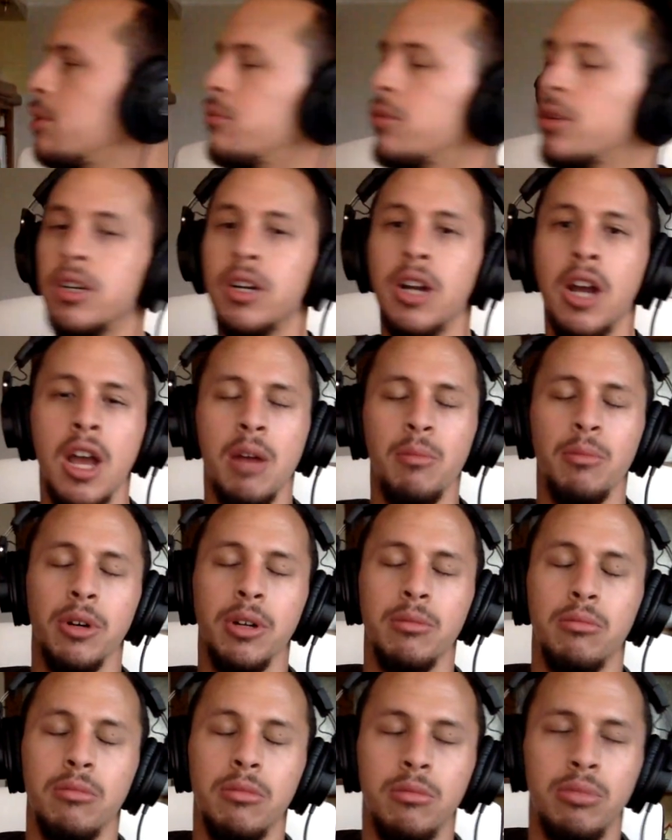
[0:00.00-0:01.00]
remember,
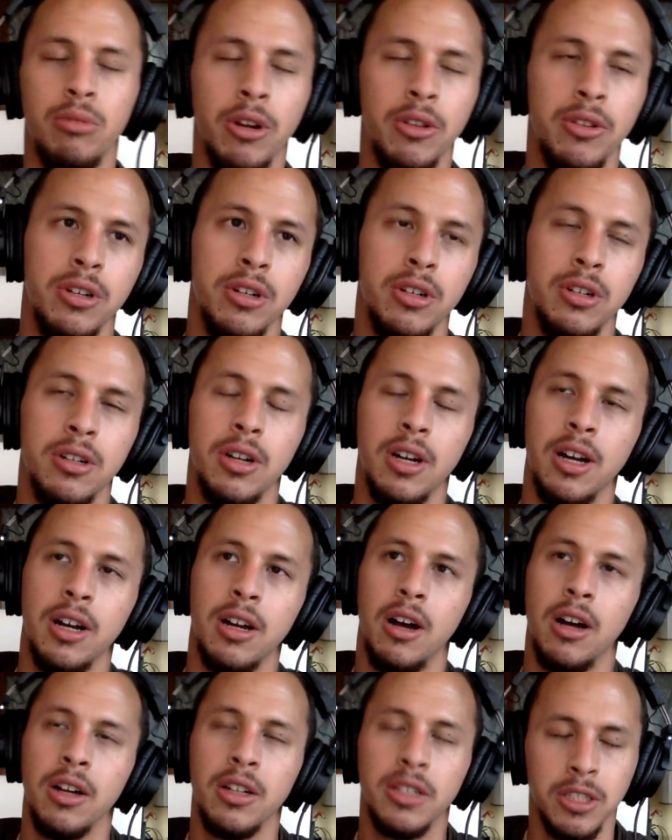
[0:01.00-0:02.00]
but Brother
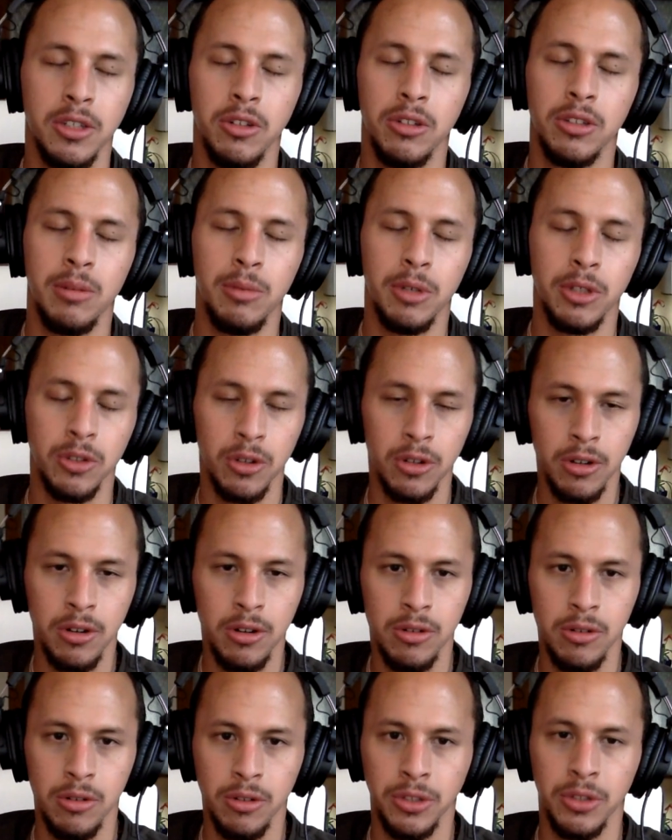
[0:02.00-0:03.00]
Agustino
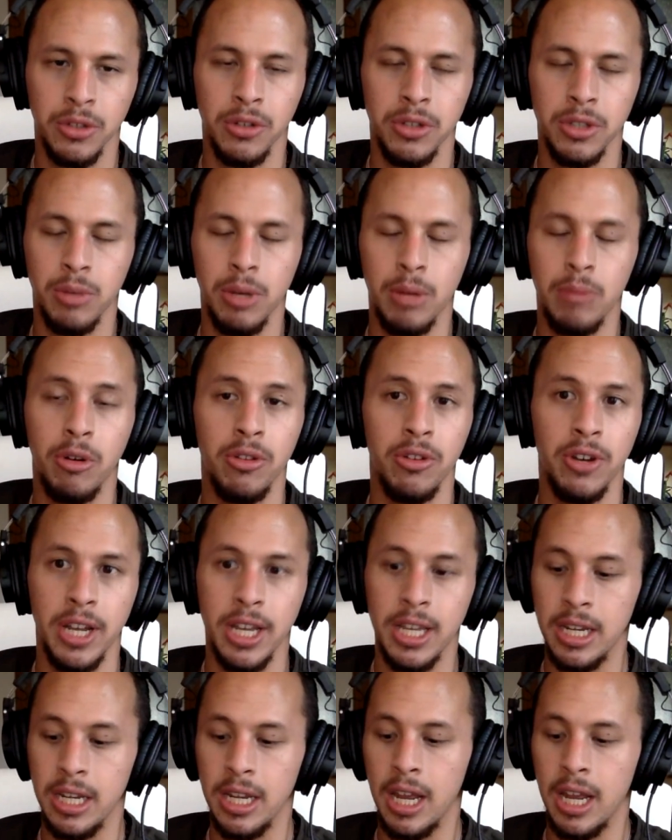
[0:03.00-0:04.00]
Tamaturgo, who also goes by Brother
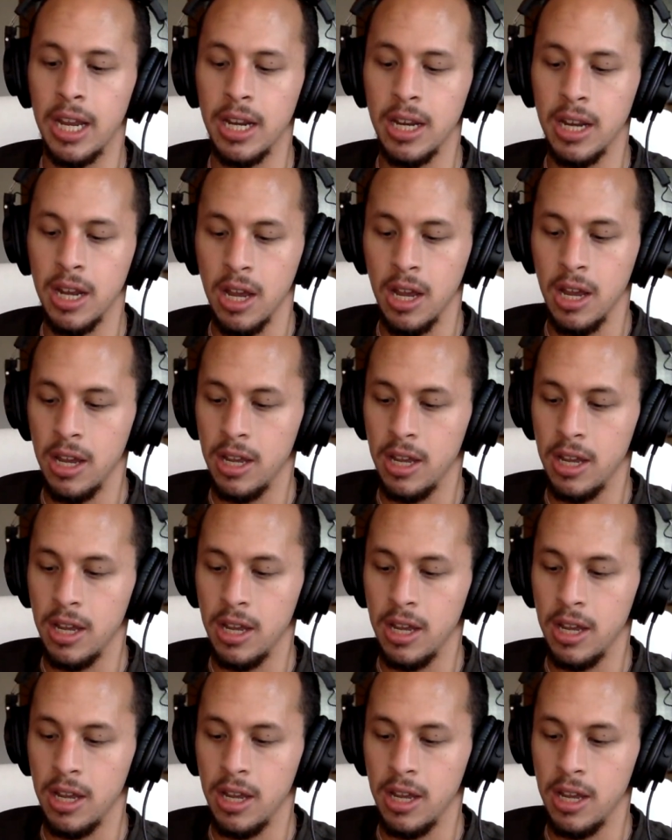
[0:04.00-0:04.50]
ADA,